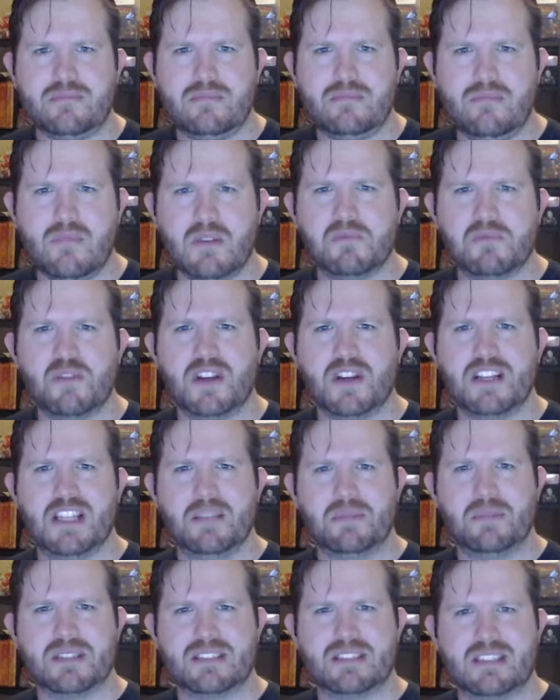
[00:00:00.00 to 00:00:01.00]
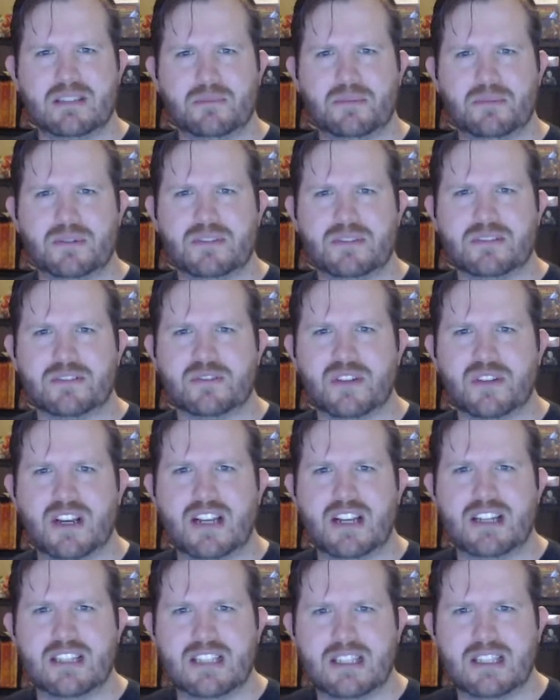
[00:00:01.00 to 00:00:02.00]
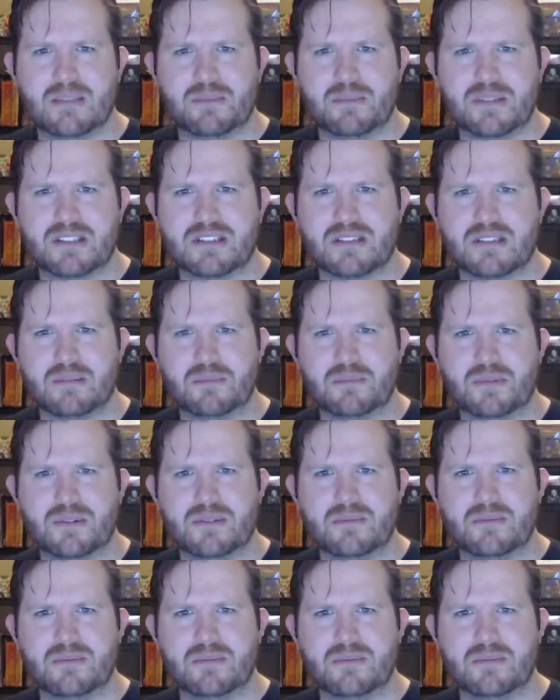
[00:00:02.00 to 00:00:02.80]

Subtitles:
I'm trying to keep it simple. I'm trying to keep it simple.